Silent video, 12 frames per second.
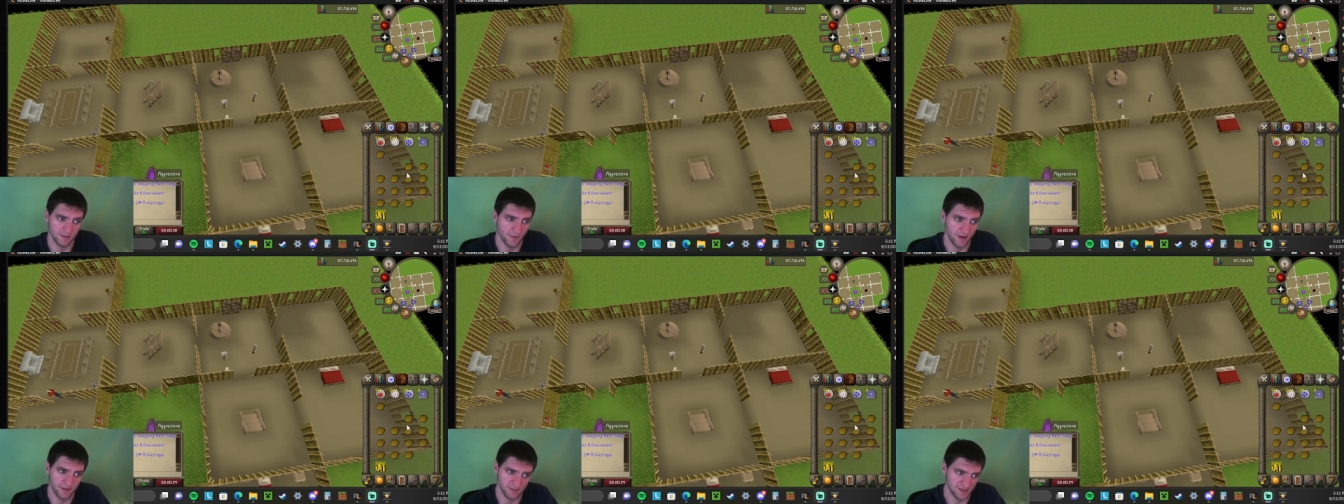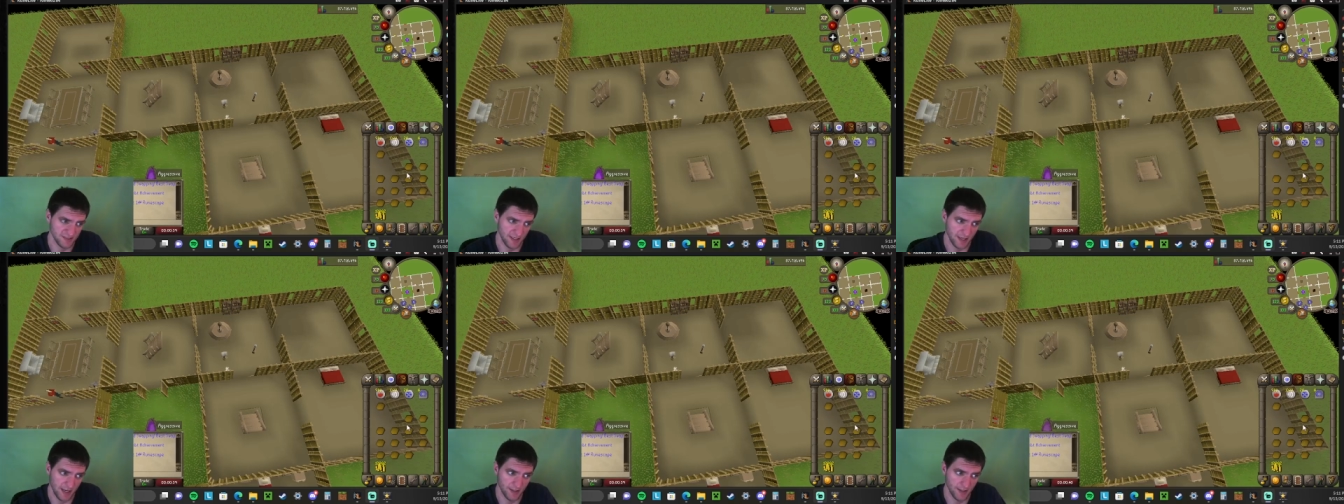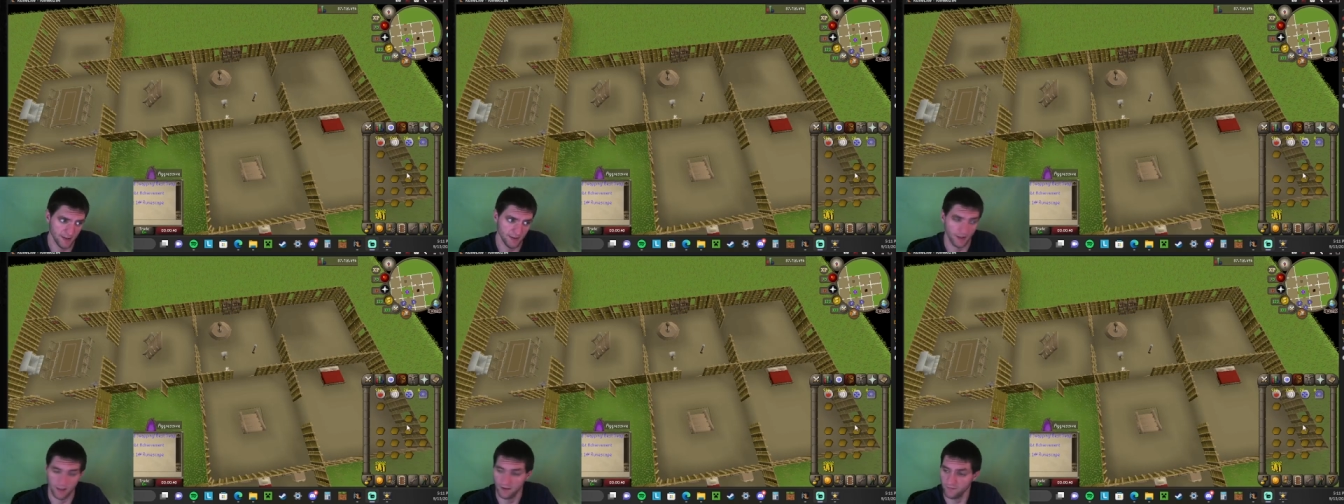mistake I did
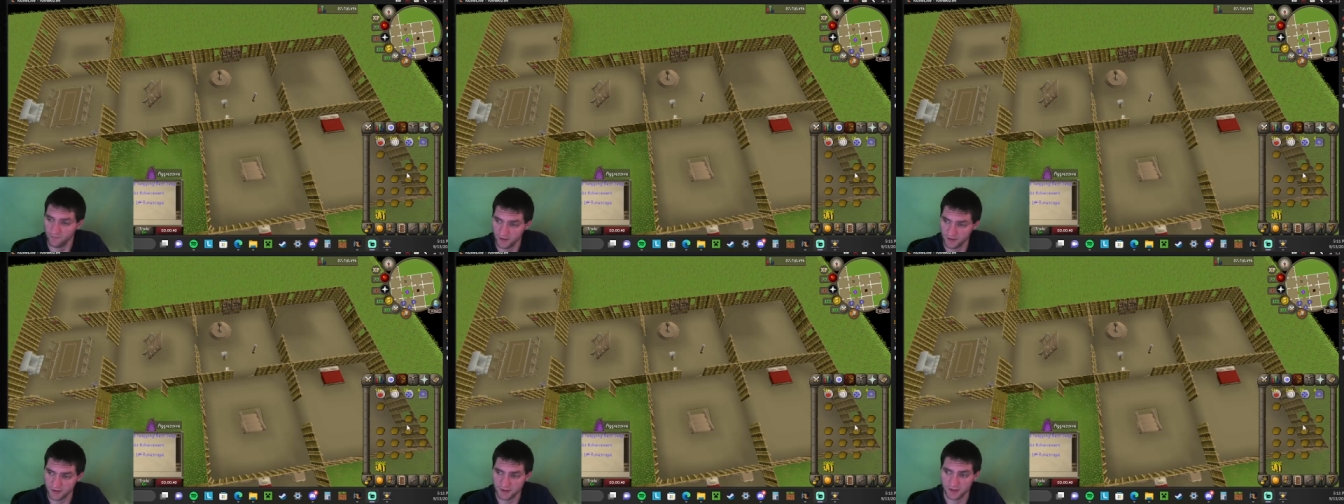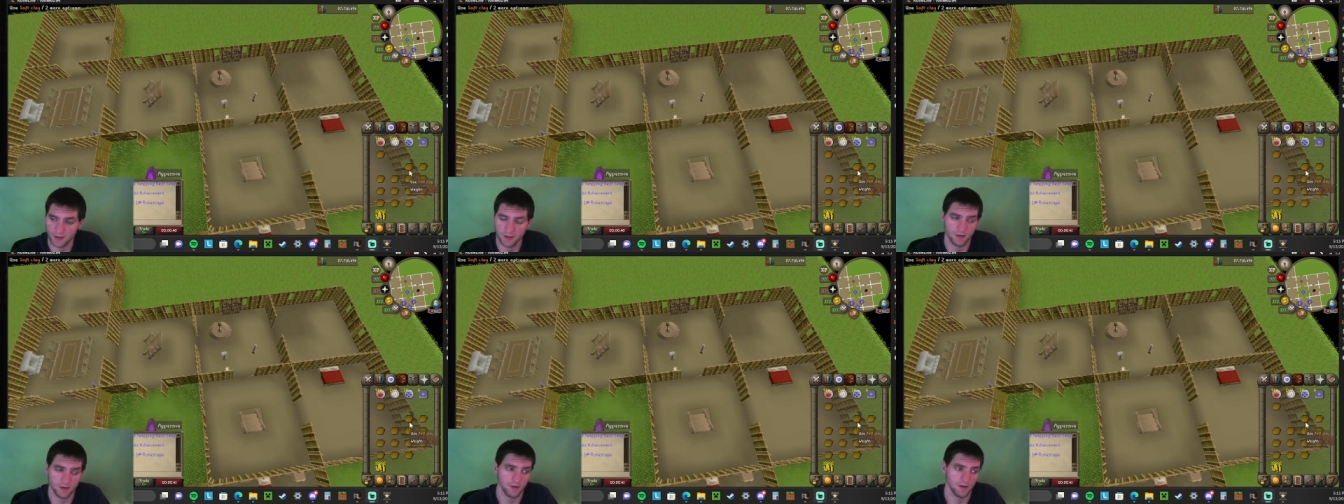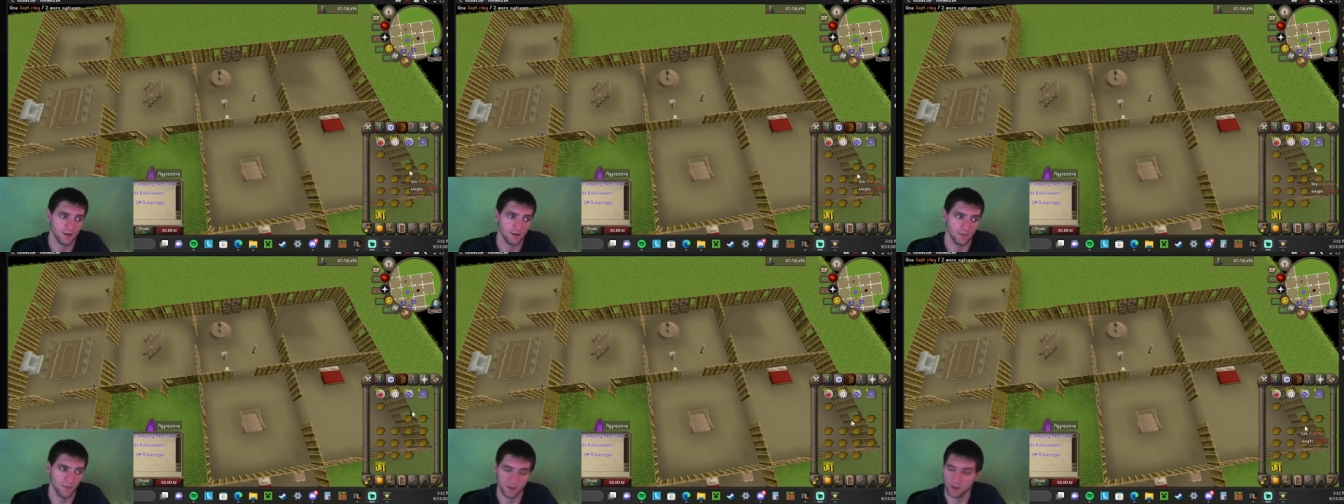like at first.
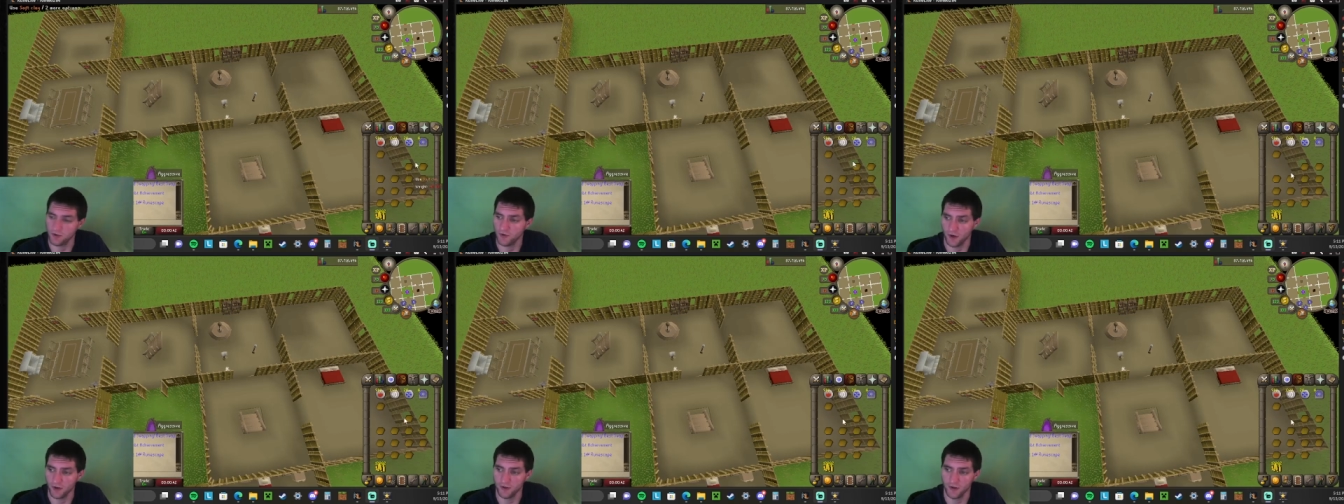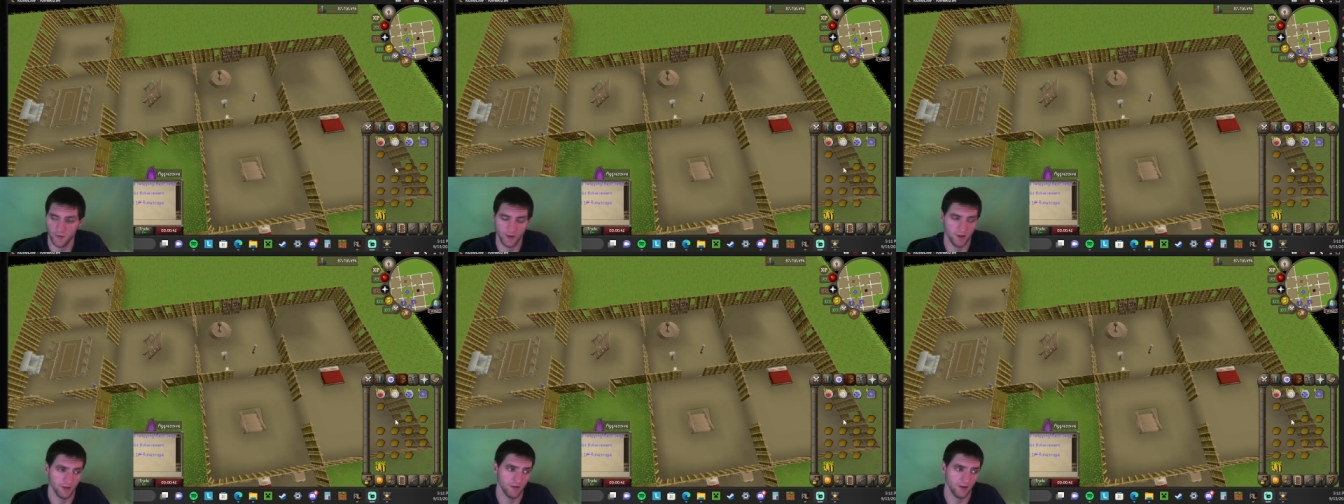Make sure they're unnoted. They